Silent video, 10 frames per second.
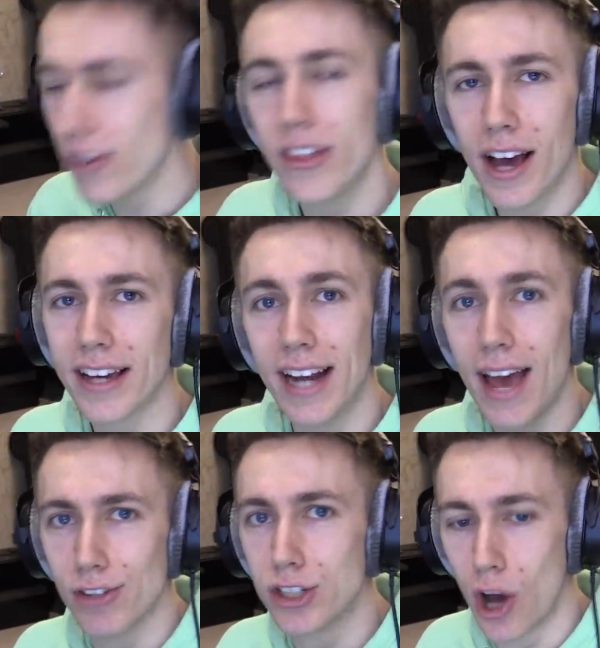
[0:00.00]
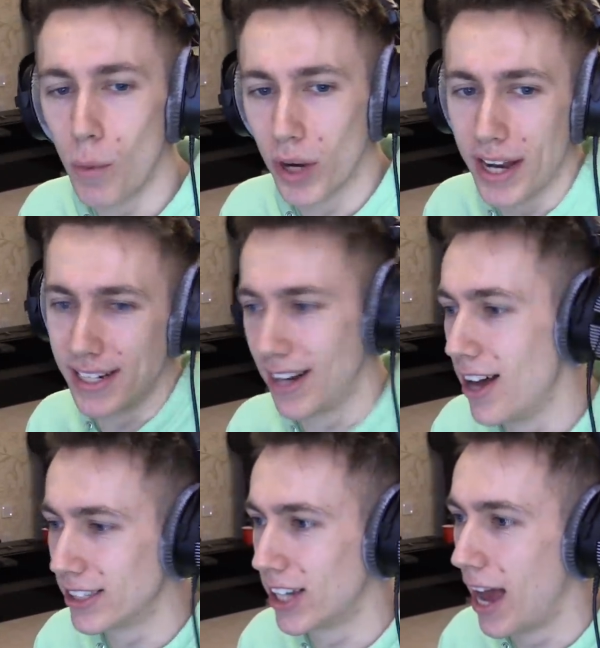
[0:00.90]
I don't think I can ever top what I did
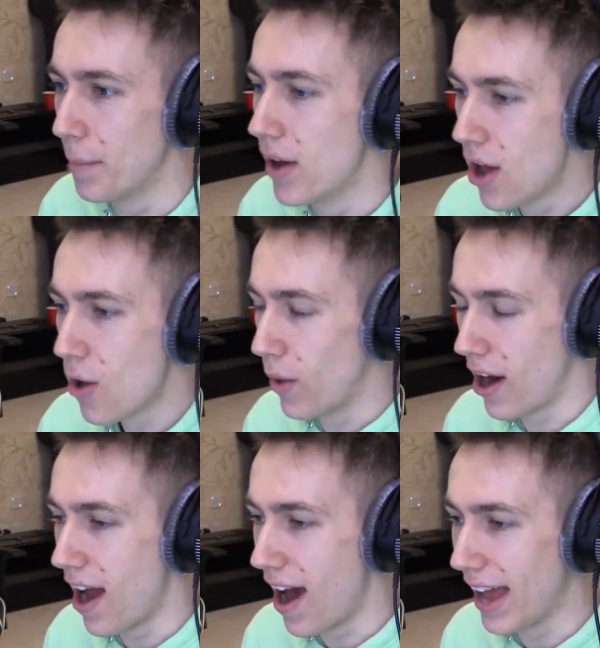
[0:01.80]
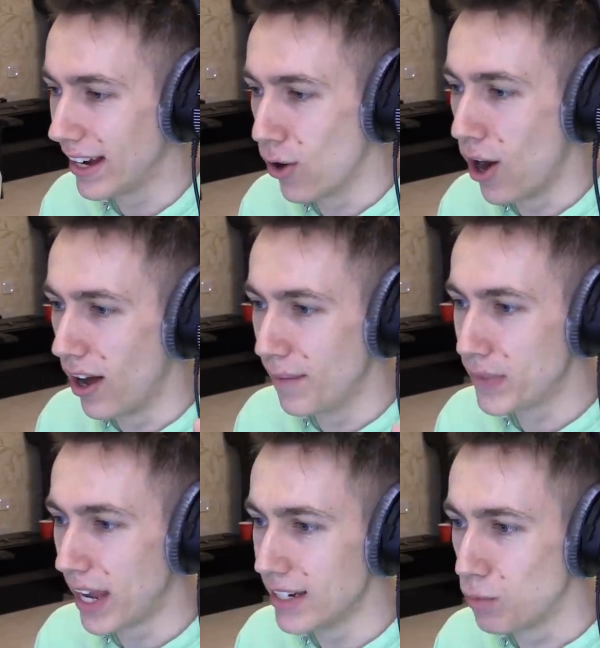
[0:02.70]
last time, Select where category. I got,
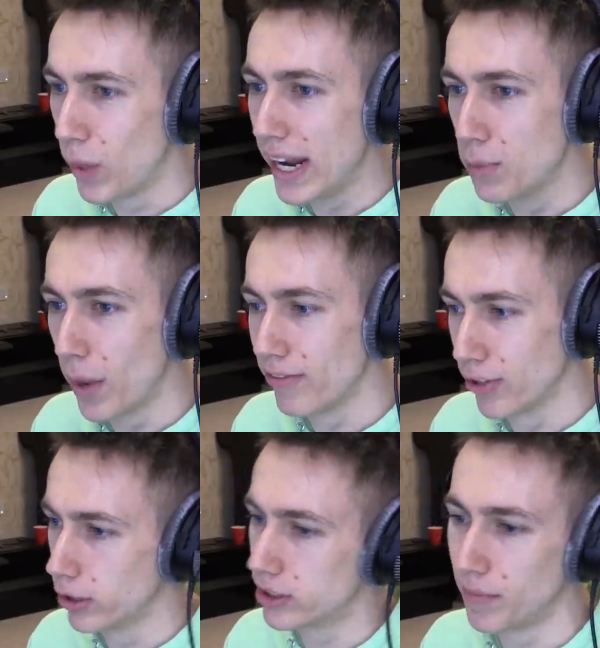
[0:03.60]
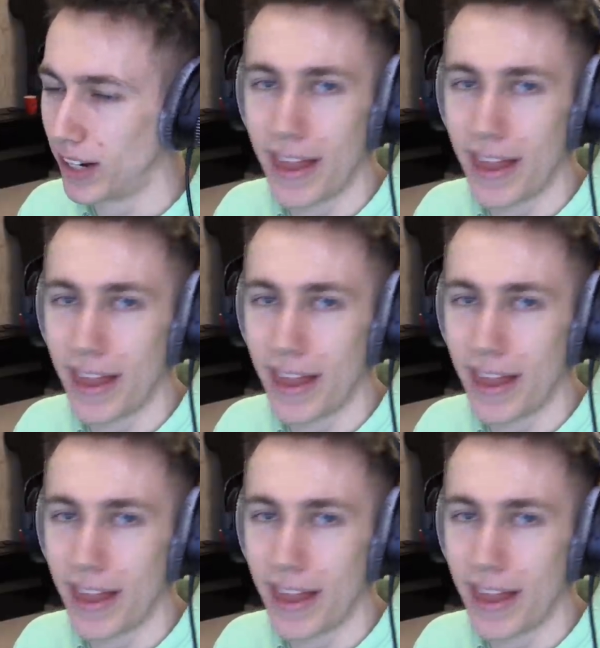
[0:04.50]
I did Weed Whiffer or something